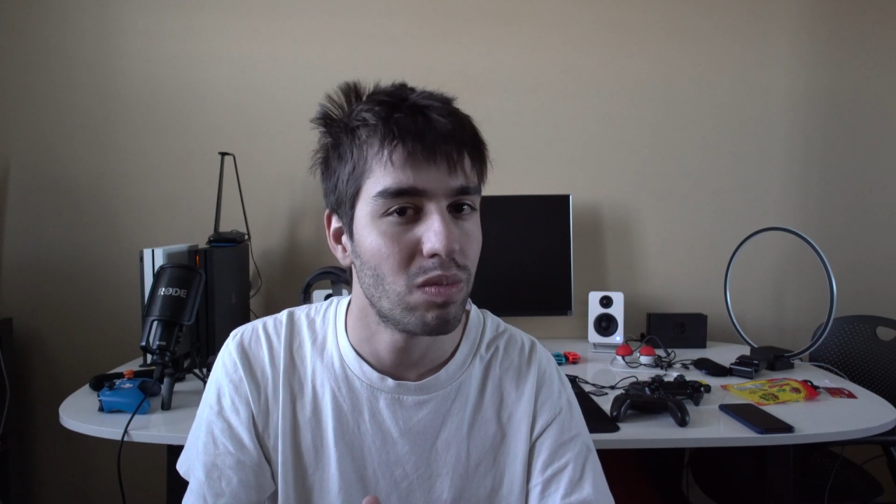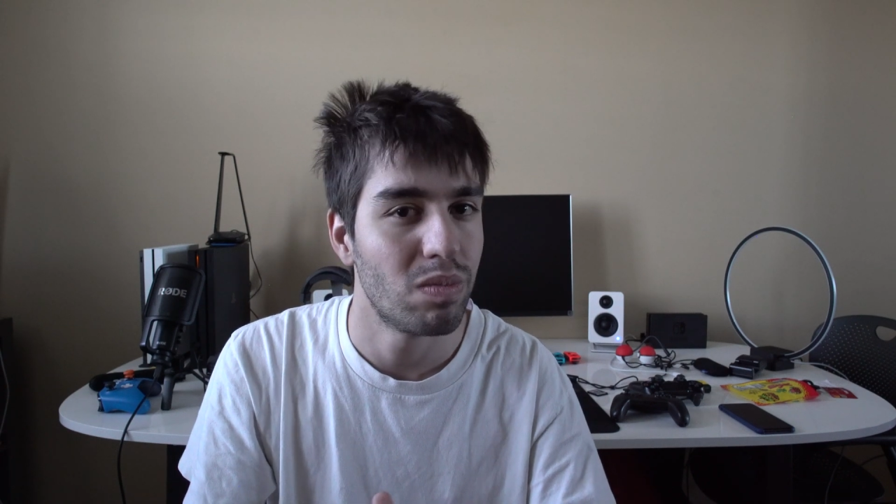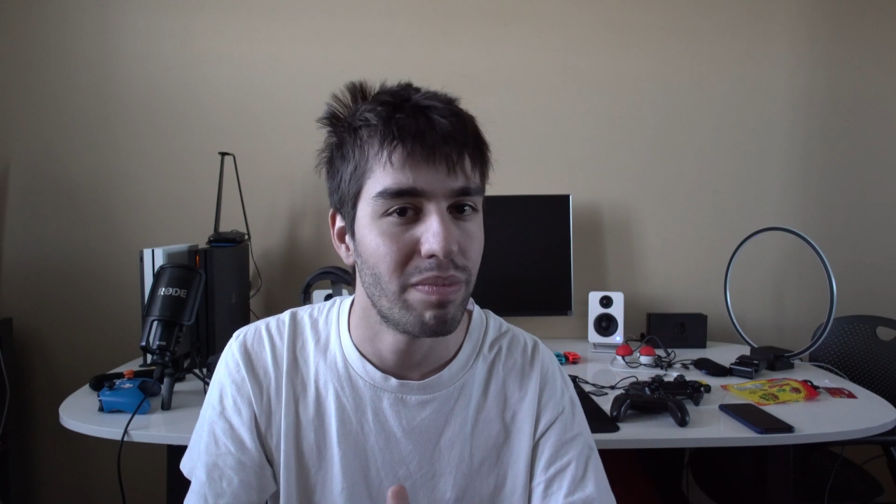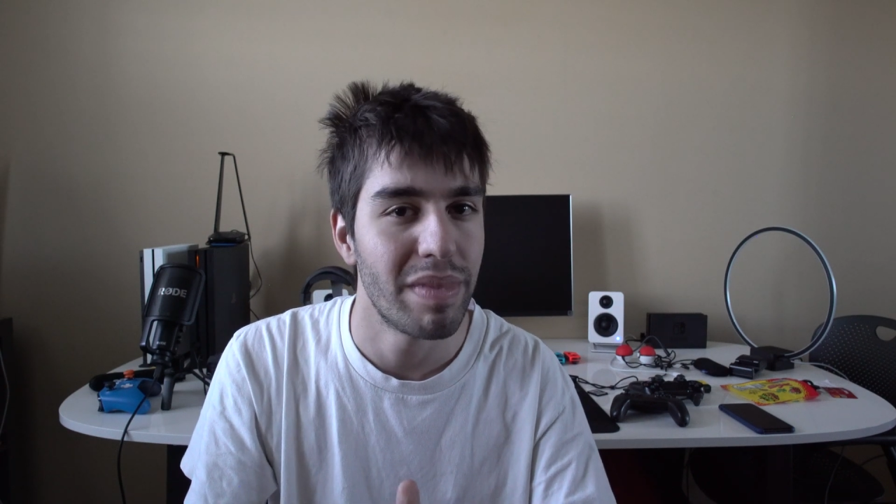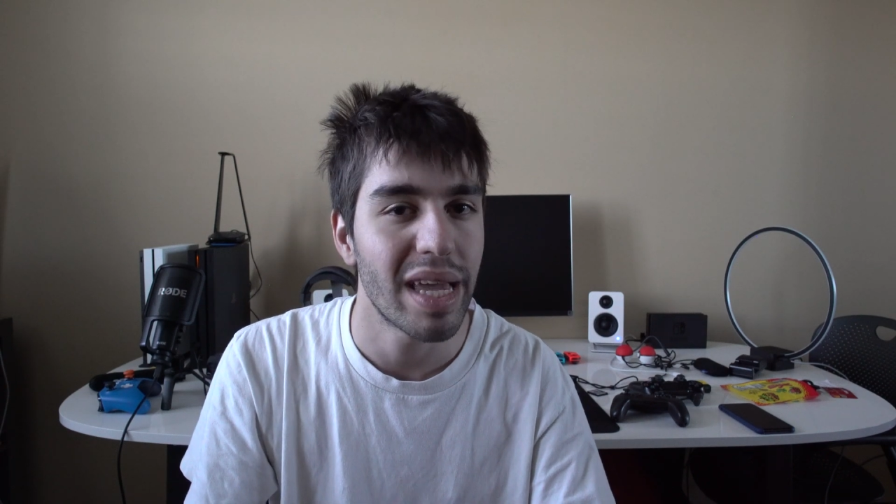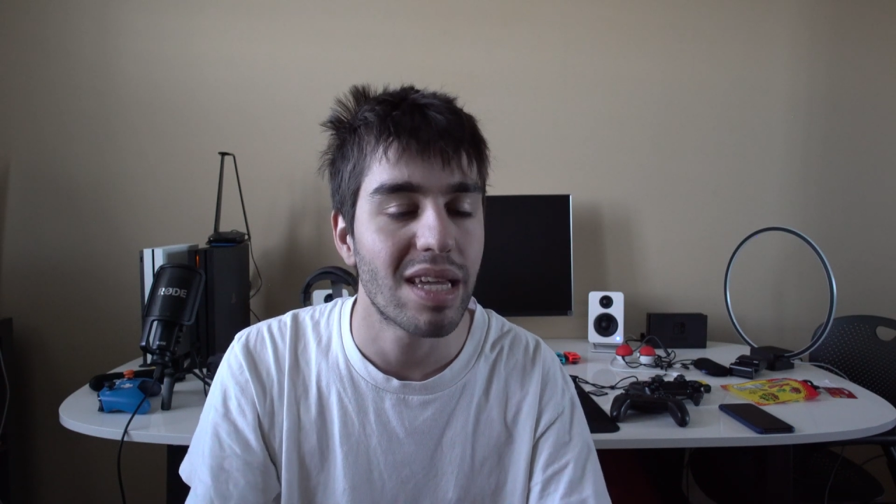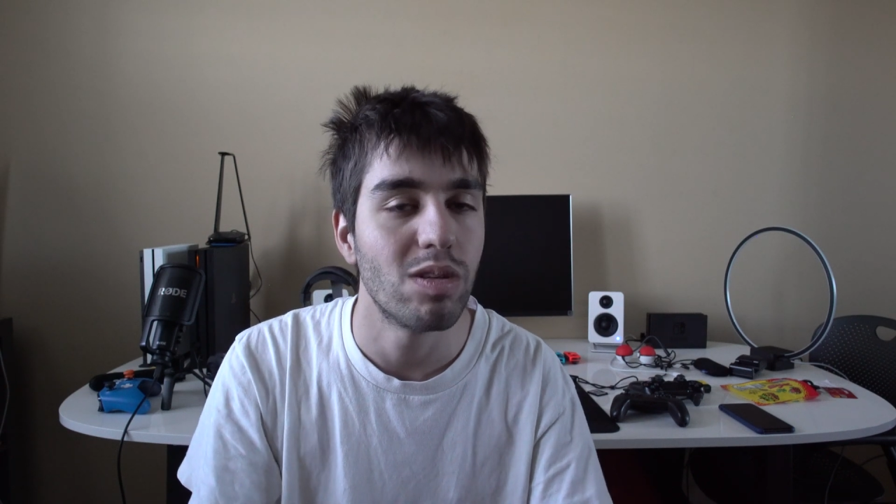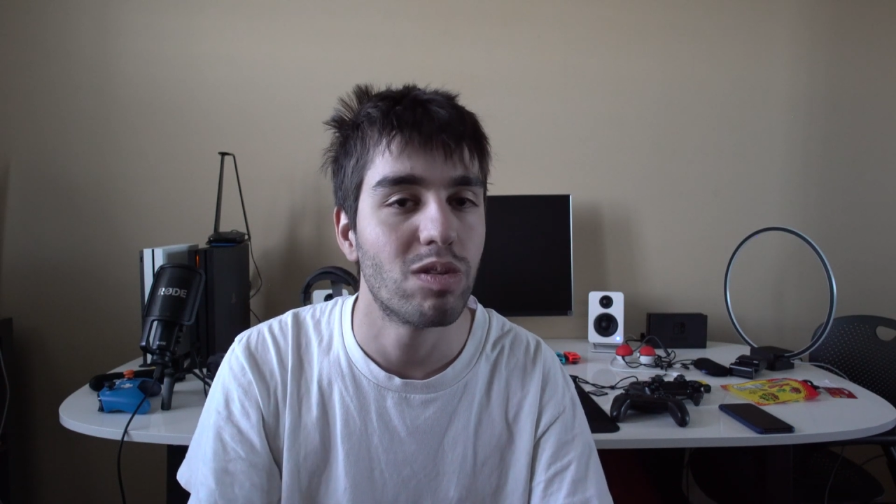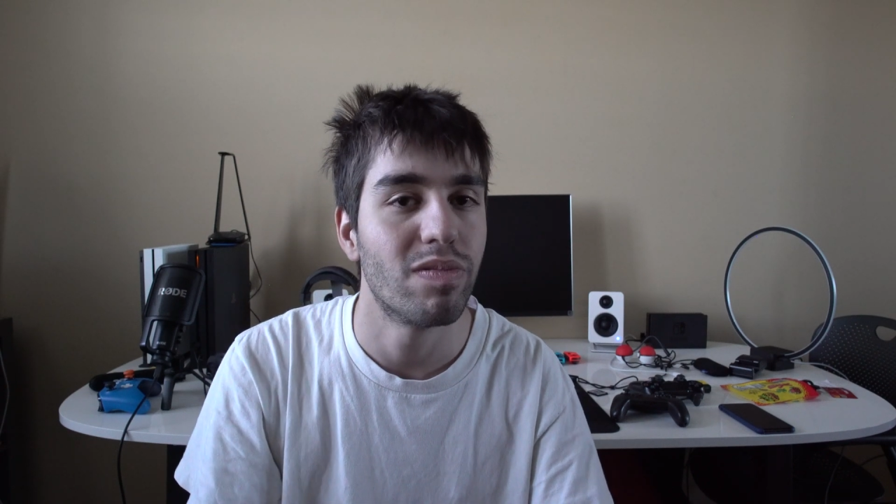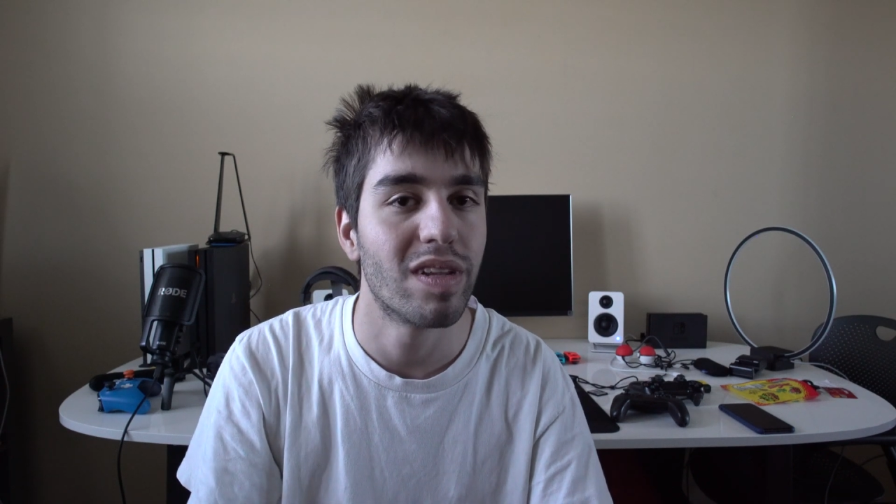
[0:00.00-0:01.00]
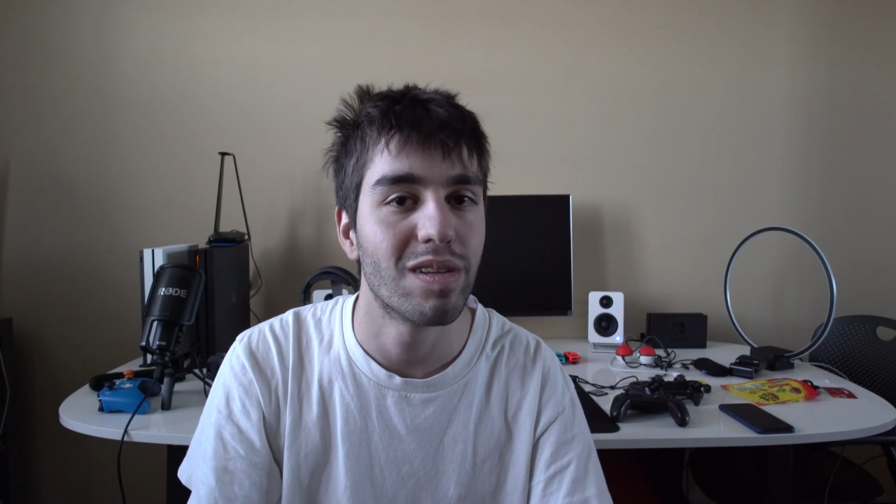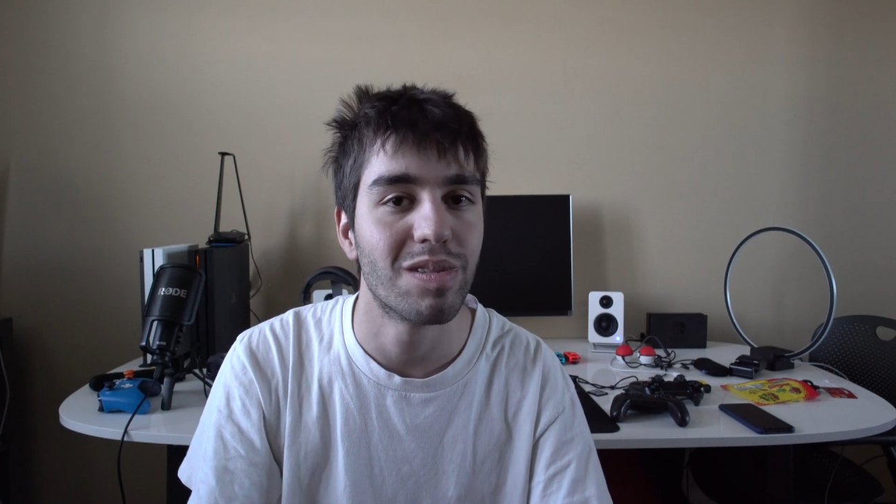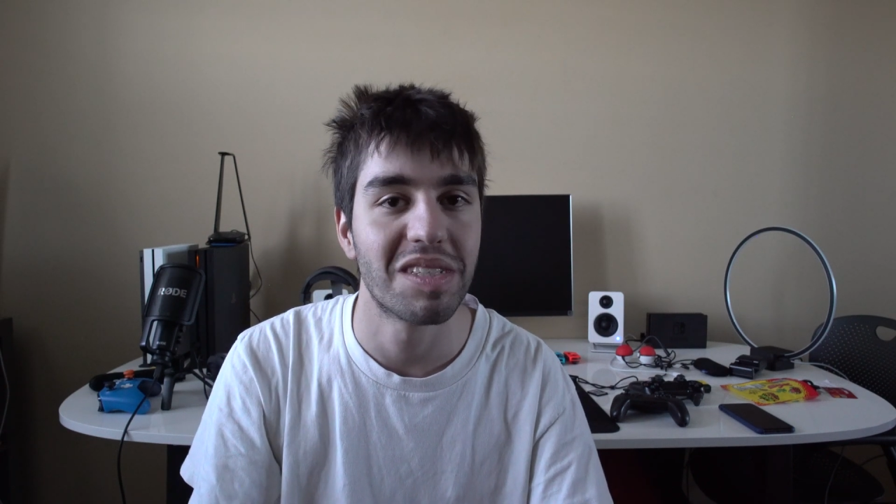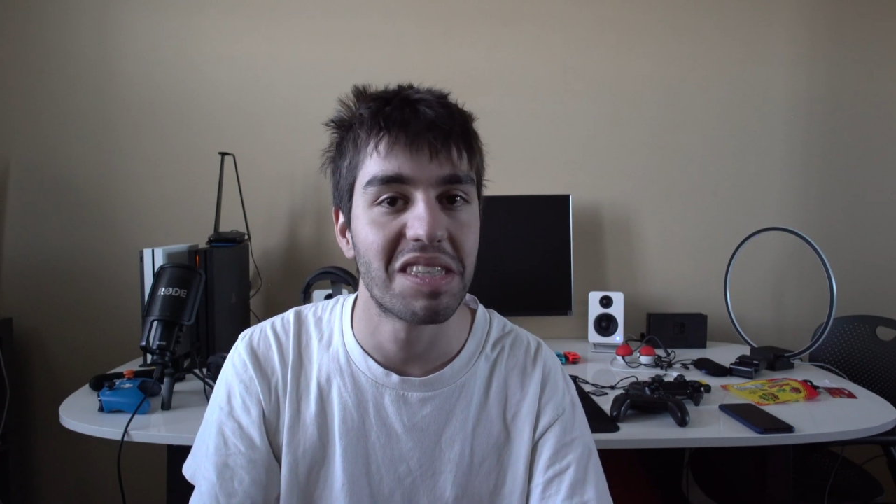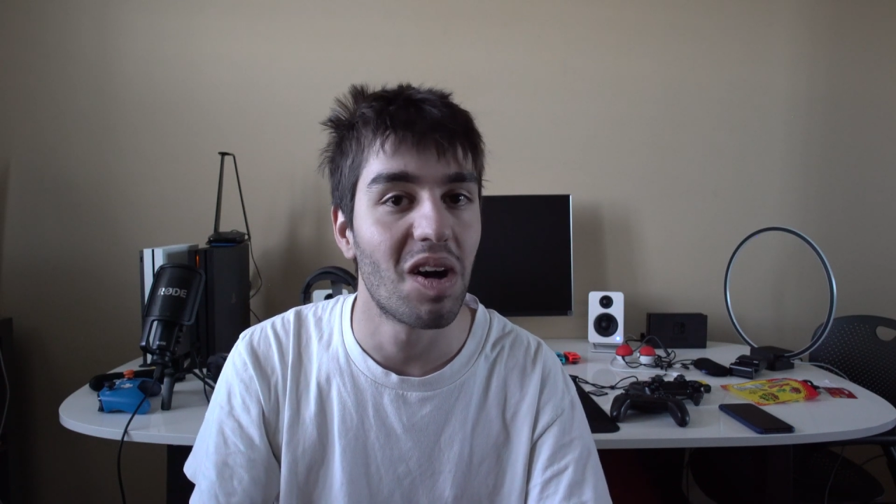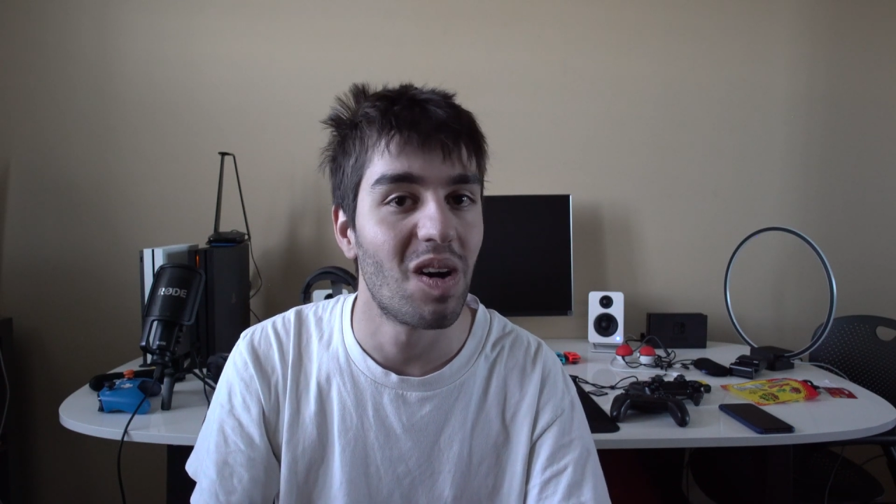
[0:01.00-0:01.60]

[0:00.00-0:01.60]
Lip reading: make YouTube videos